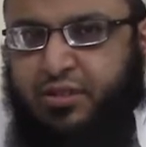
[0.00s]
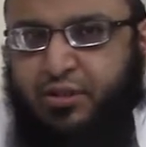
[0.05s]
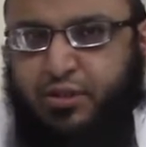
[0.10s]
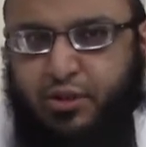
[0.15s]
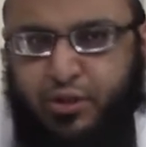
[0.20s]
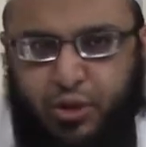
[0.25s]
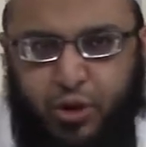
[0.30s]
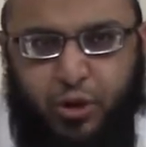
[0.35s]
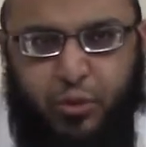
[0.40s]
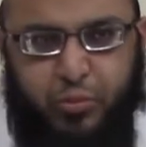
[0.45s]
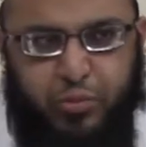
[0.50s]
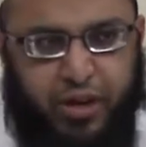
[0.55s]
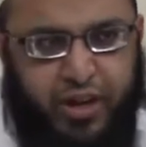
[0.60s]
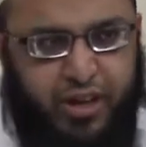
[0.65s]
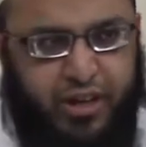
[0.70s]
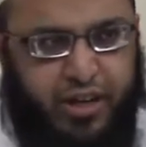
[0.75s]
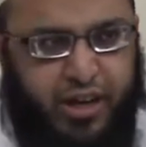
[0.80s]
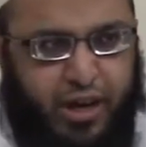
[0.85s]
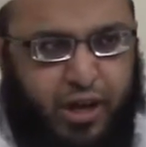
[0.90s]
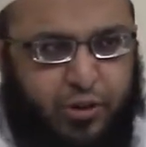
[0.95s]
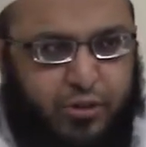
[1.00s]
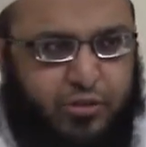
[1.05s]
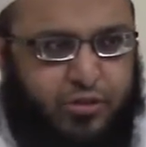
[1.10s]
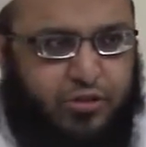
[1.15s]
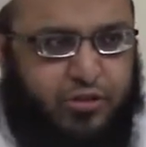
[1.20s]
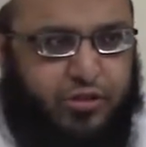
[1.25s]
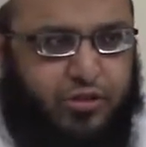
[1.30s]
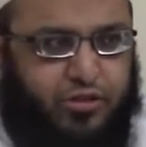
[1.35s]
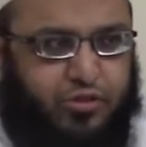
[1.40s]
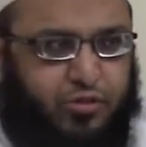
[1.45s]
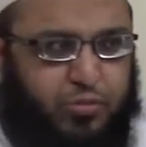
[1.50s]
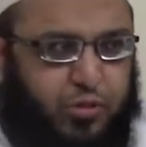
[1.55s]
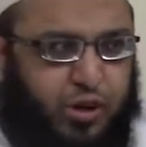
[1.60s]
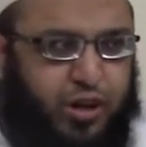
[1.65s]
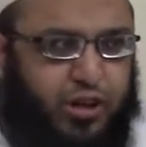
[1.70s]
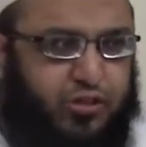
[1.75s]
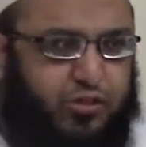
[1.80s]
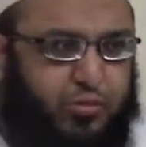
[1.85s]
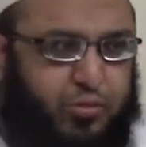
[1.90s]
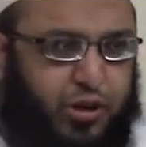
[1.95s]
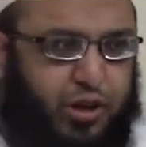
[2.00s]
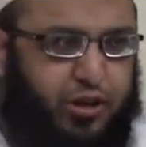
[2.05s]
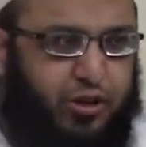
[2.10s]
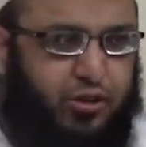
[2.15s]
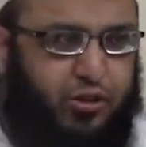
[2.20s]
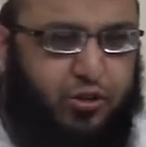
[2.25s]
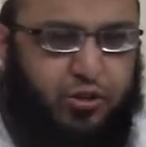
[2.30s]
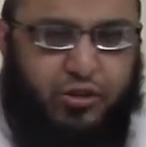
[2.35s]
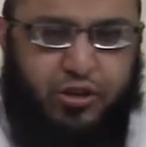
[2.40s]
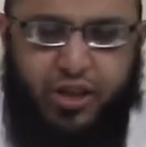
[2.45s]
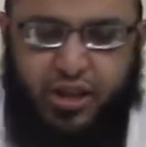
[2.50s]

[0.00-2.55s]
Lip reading: You go break down to the smallest molecule.